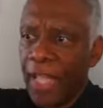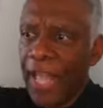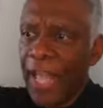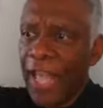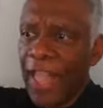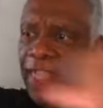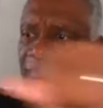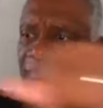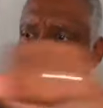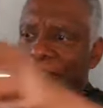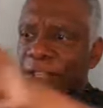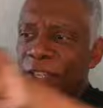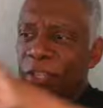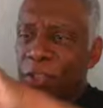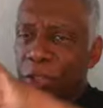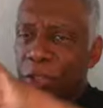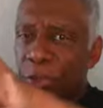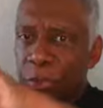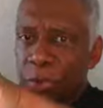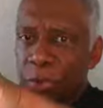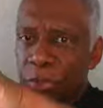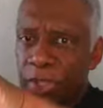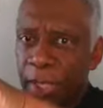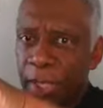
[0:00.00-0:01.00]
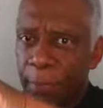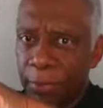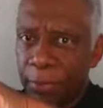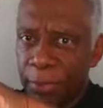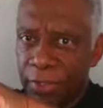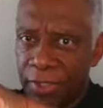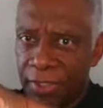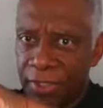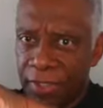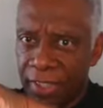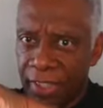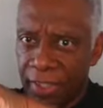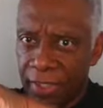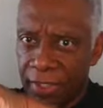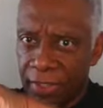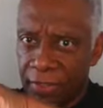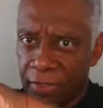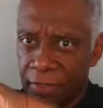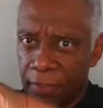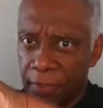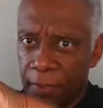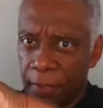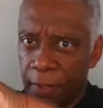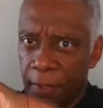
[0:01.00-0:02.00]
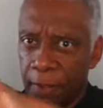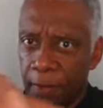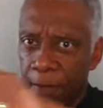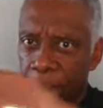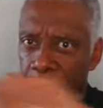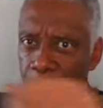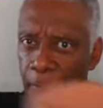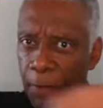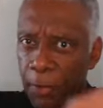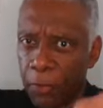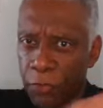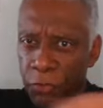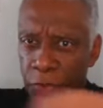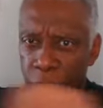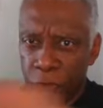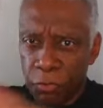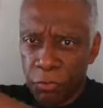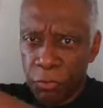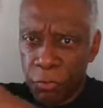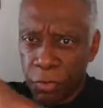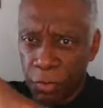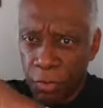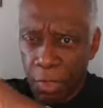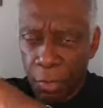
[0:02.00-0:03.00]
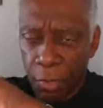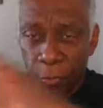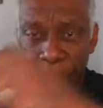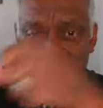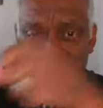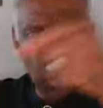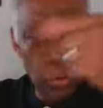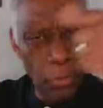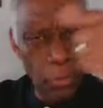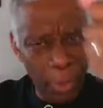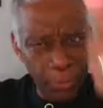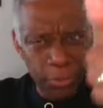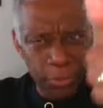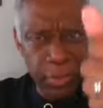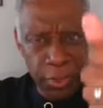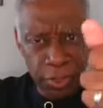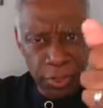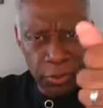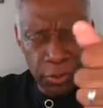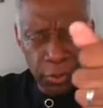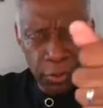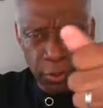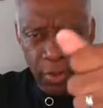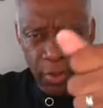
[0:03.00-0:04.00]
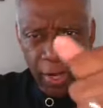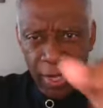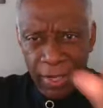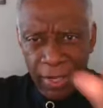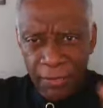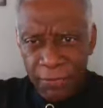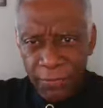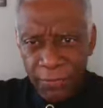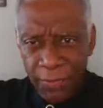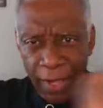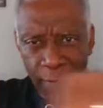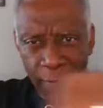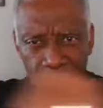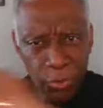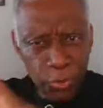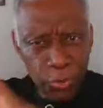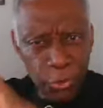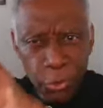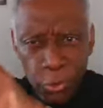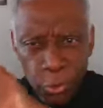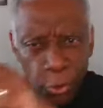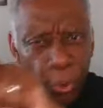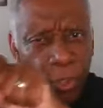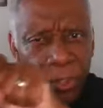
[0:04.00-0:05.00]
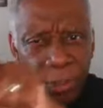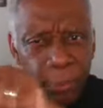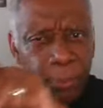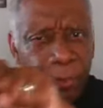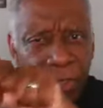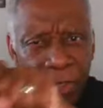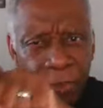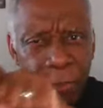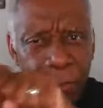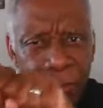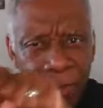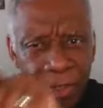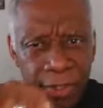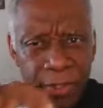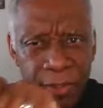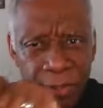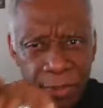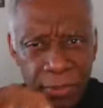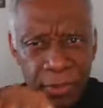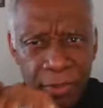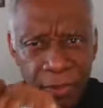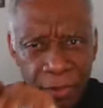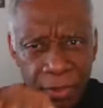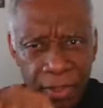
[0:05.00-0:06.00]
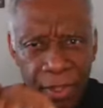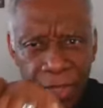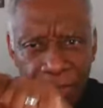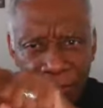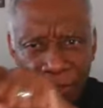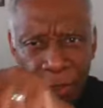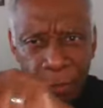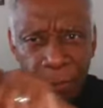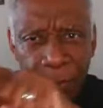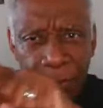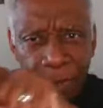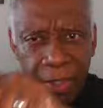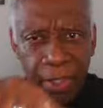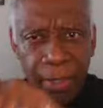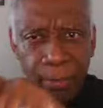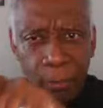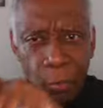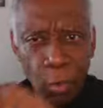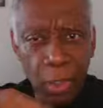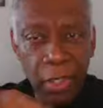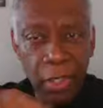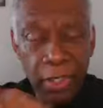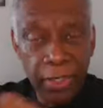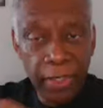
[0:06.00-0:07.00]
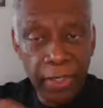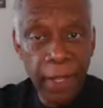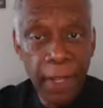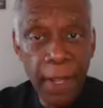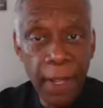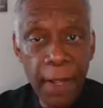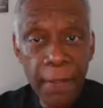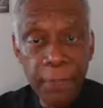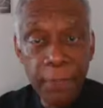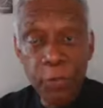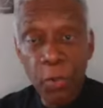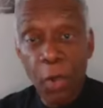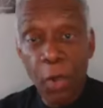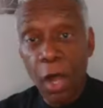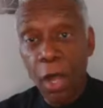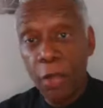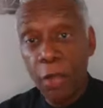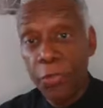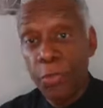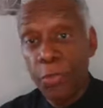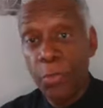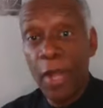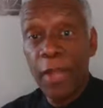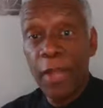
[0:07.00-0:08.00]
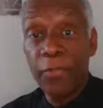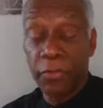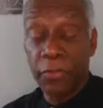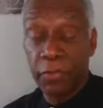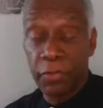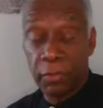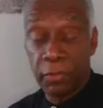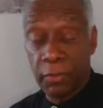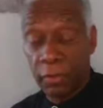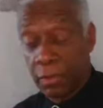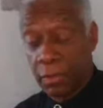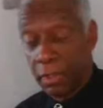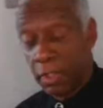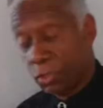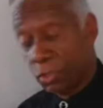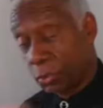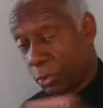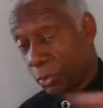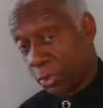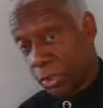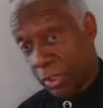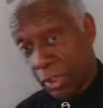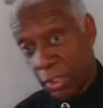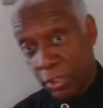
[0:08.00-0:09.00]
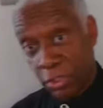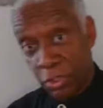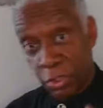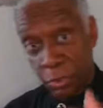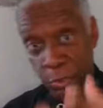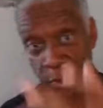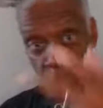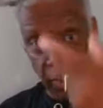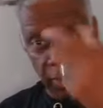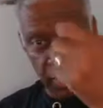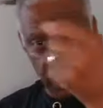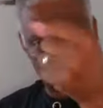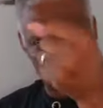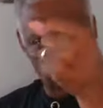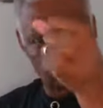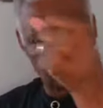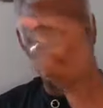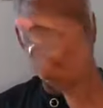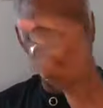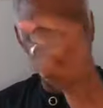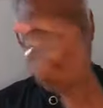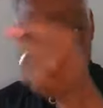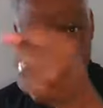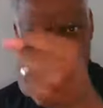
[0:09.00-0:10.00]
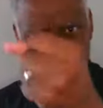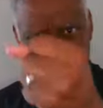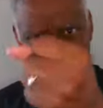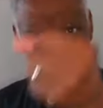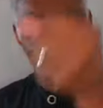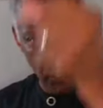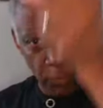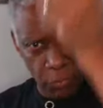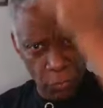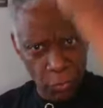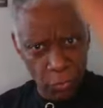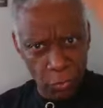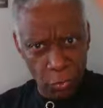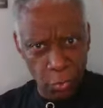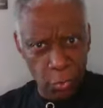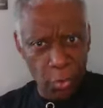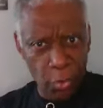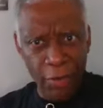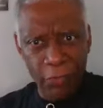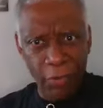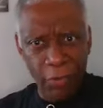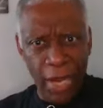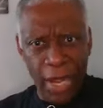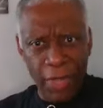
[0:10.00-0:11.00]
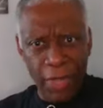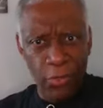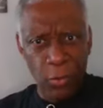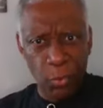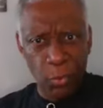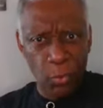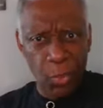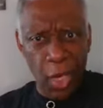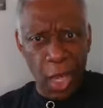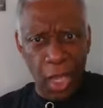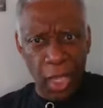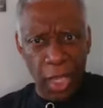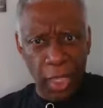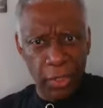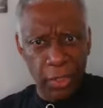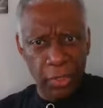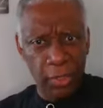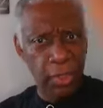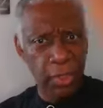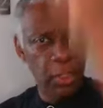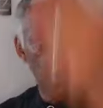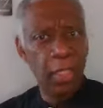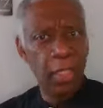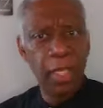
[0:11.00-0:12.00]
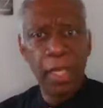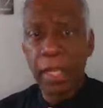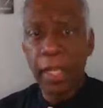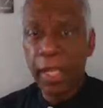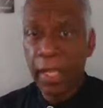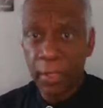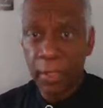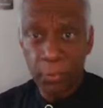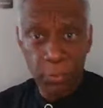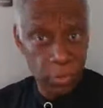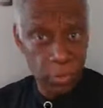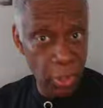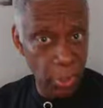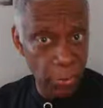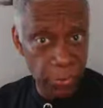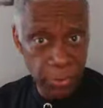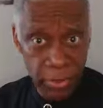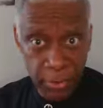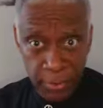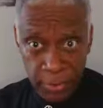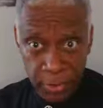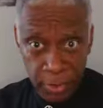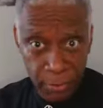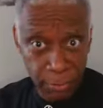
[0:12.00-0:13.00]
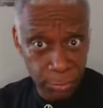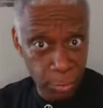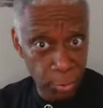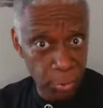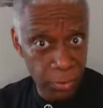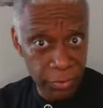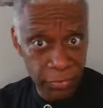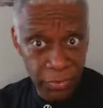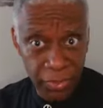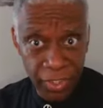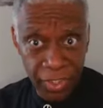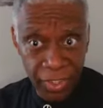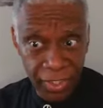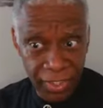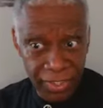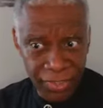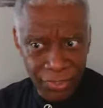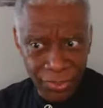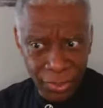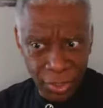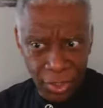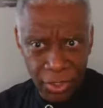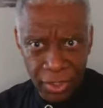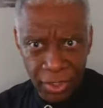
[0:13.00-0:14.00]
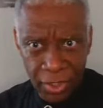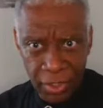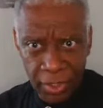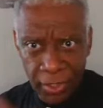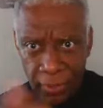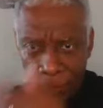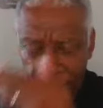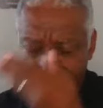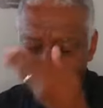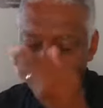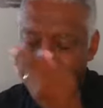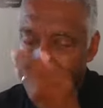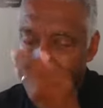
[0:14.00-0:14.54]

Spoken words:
these two separate sticks, which are representing your tribe, I want you to join them together because, and they'll become one. So all throughout Israel's history, these whoever had the rod, it was an important thing. It started here.